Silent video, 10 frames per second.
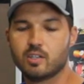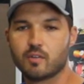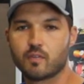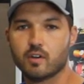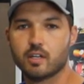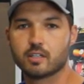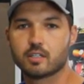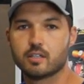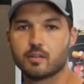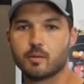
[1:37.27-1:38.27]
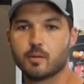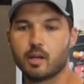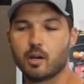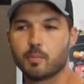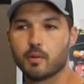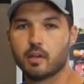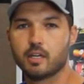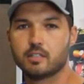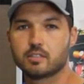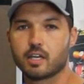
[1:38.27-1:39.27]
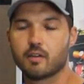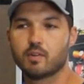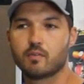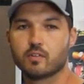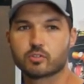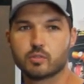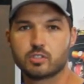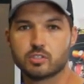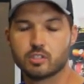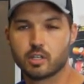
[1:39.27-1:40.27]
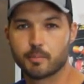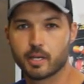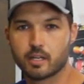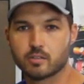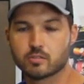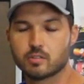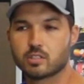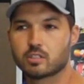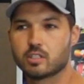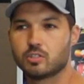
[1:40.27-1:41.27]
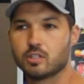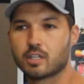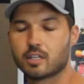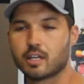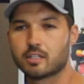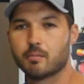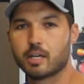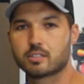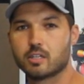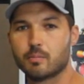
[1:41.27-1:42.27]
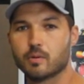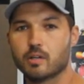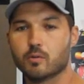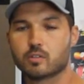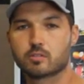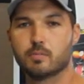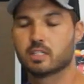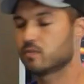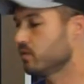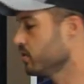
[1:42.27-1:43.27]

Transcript: different airplanes have different switches in their panels. We just let you get that to match up what works best for